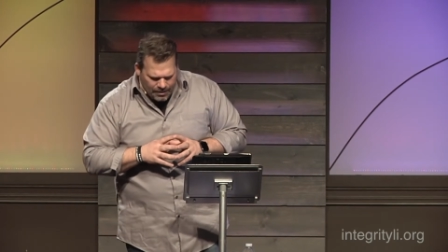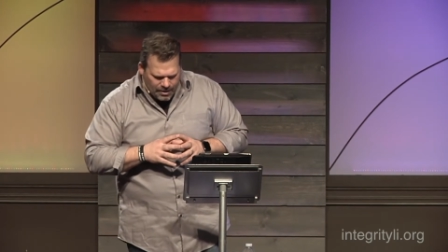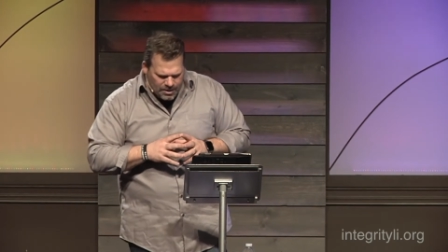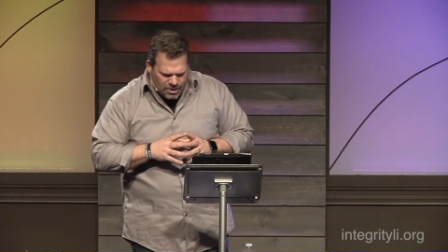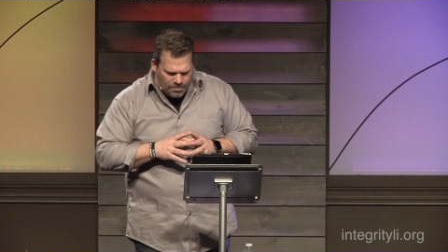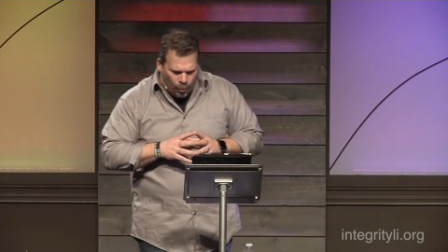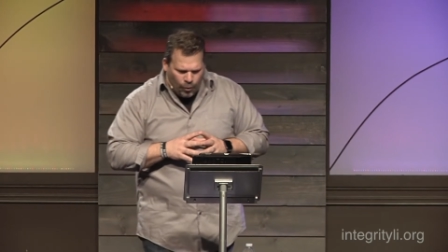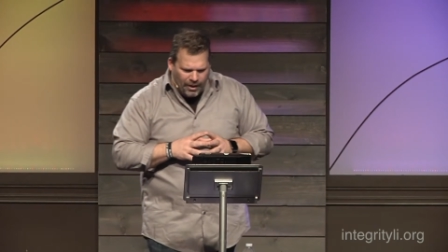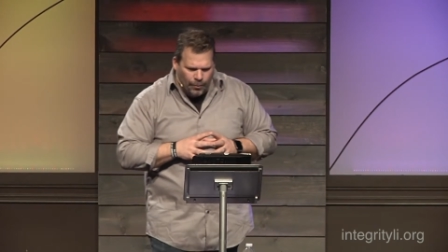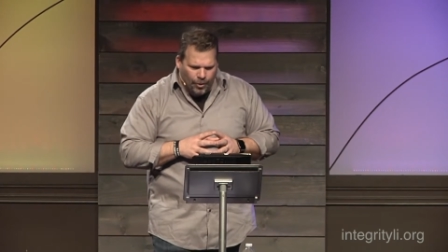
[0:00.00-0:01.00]
th- this
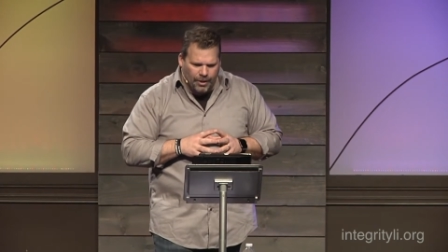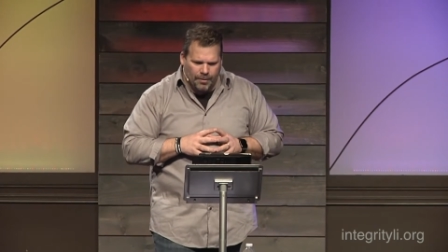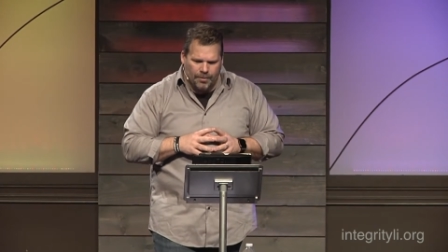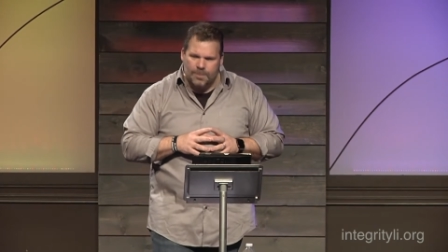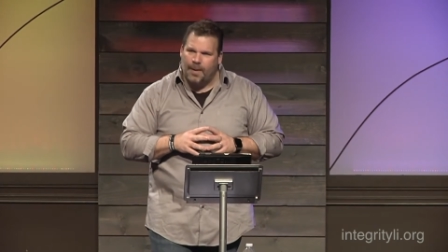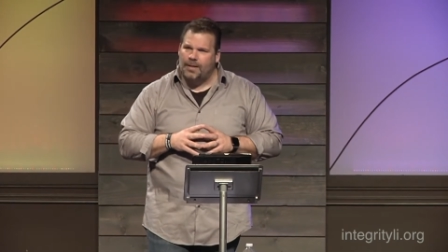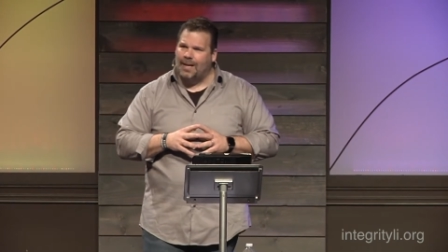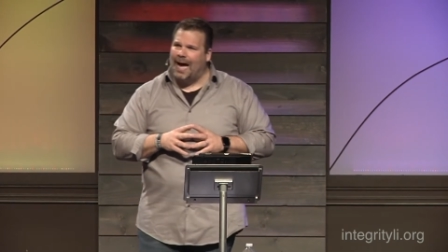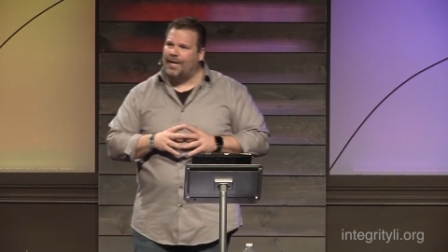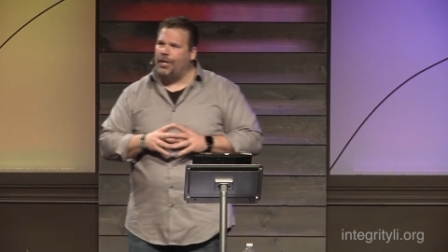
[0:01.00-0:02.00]
morning, we're going to spend a
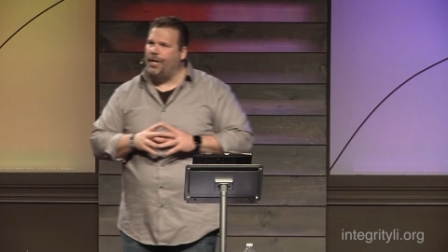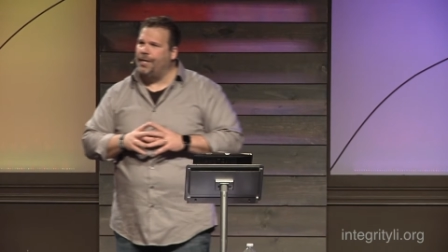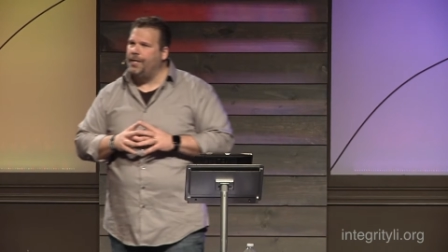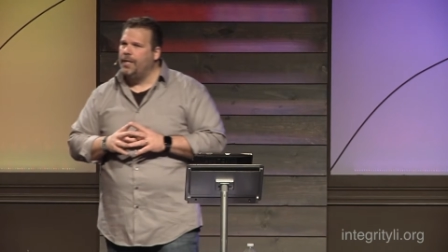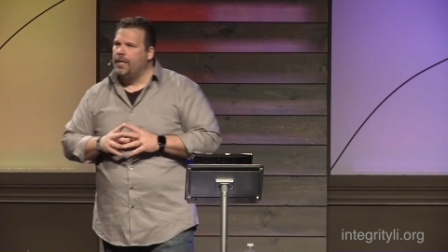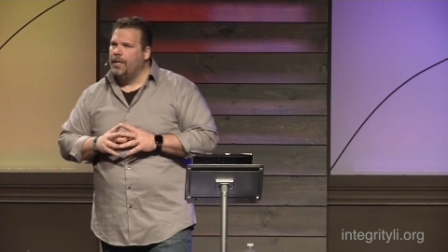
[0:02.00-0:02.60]
lot on